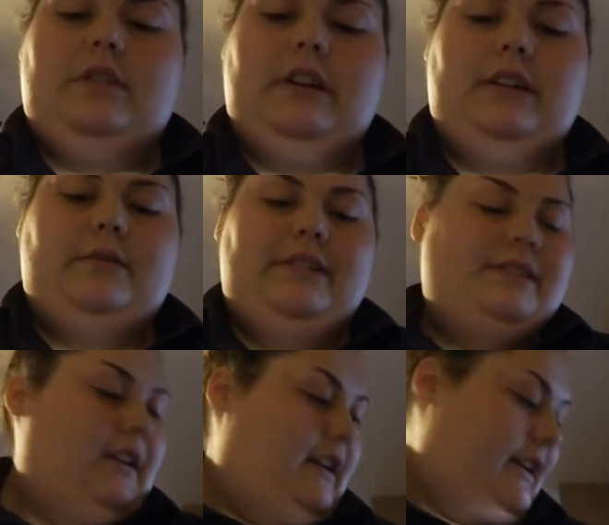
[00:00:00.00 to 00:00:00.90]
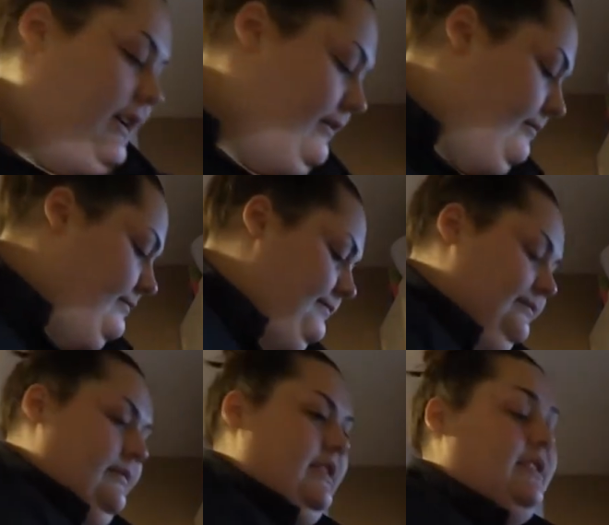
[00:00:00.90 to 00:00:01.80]
I always hide it.
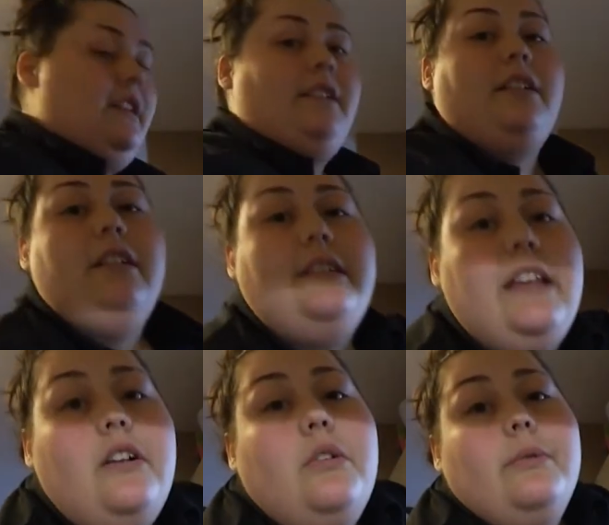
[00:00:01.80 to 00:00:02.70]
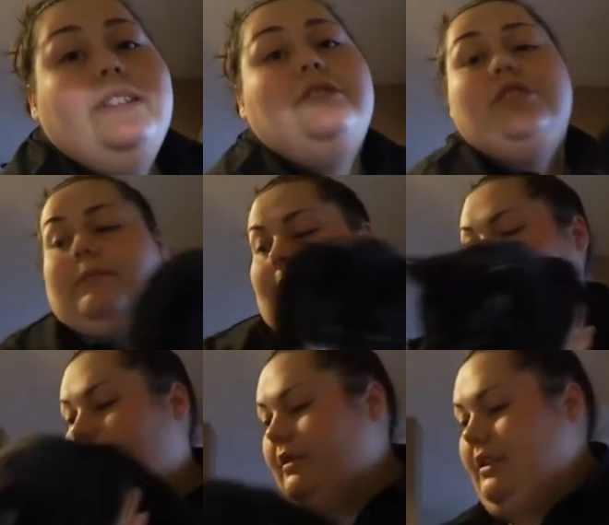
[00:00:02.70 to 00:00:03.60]
It's kind of hard. They always jump
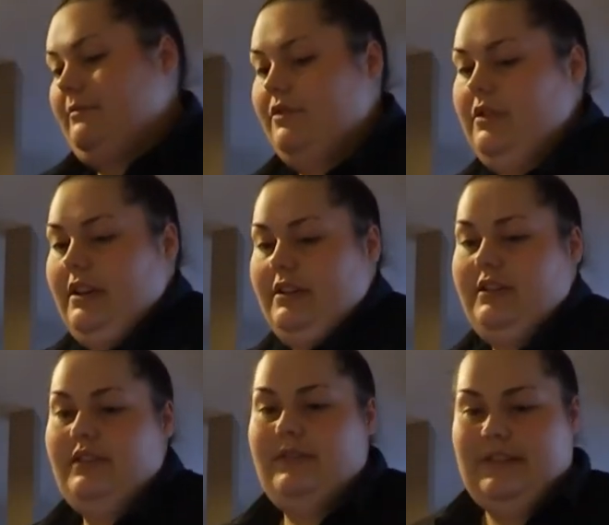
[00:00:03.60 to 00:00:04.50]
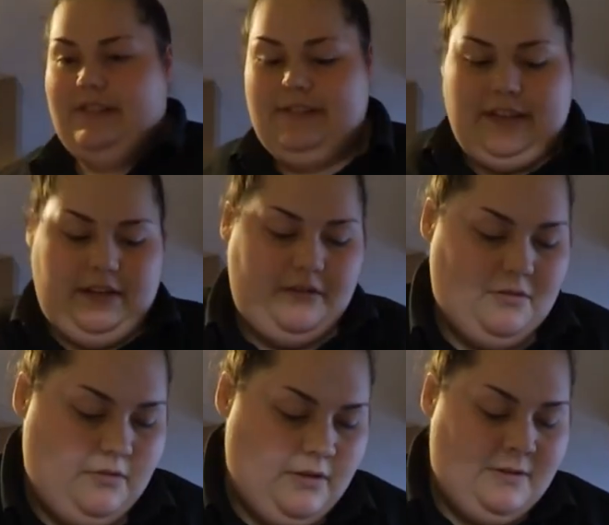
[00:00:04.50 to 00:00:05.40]
up when I'm trying to do this because they
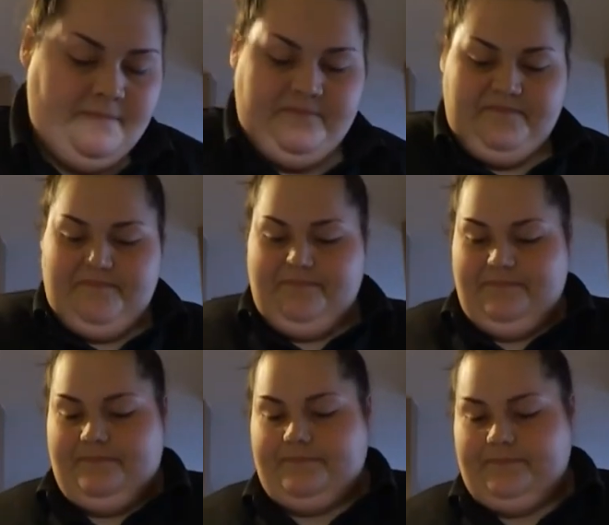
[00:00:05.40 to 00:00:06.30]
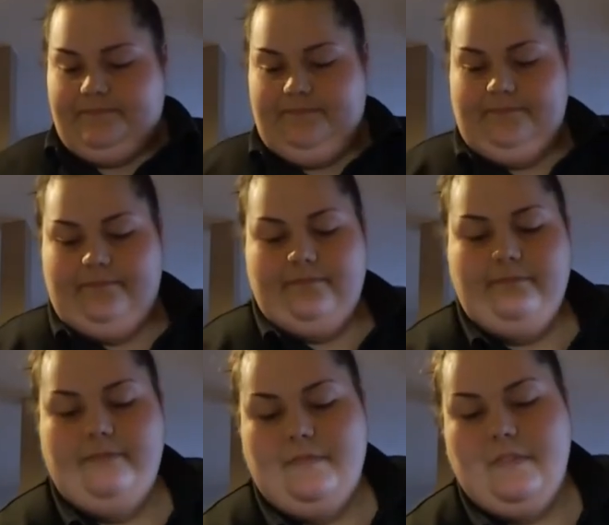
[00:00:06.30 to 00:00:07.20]
know
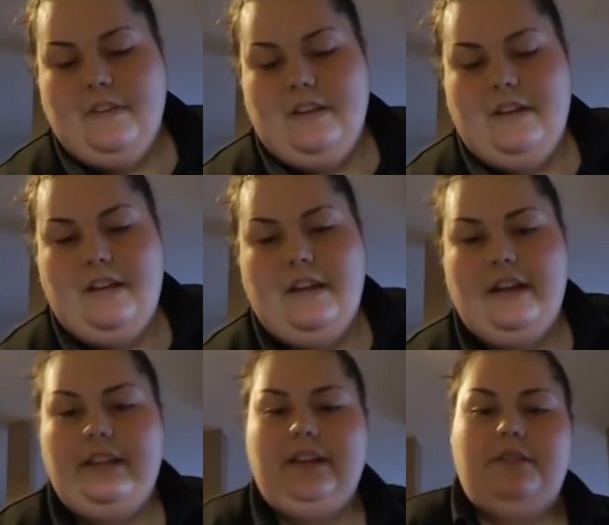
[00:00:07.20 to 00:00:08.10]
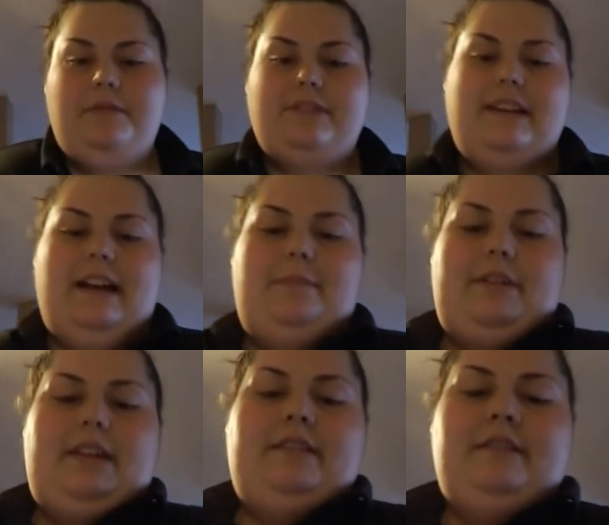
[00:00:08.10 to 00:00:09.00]
what's
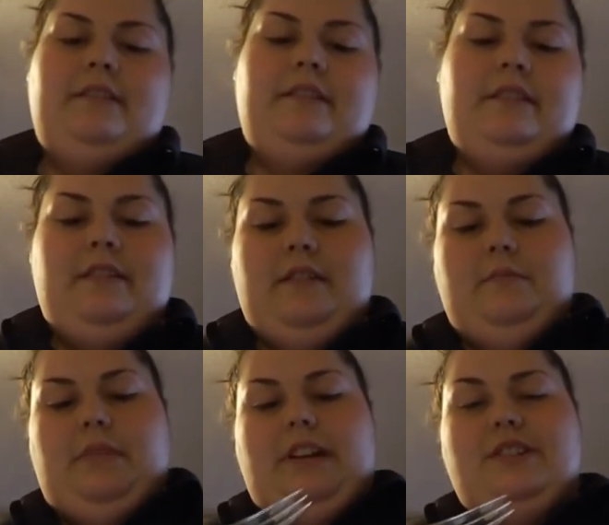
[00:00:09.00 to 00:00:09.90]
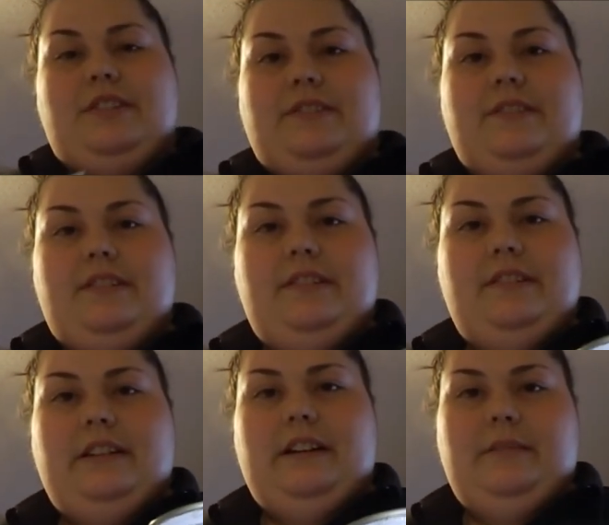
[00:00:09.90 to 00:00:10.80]
happening. But I just,
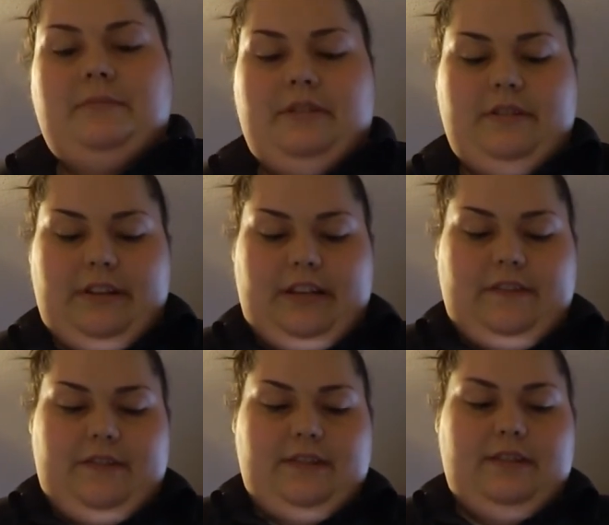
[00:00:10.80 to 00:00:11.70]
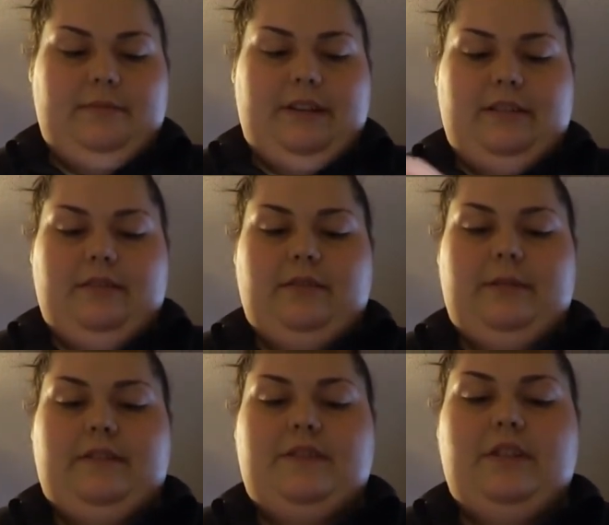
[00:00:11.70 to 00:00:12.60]
I give it to them in a little
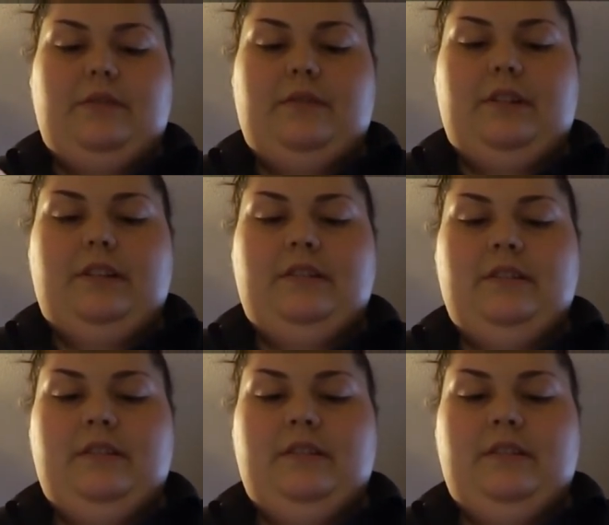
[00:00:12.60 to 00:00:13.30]
bit of tuna,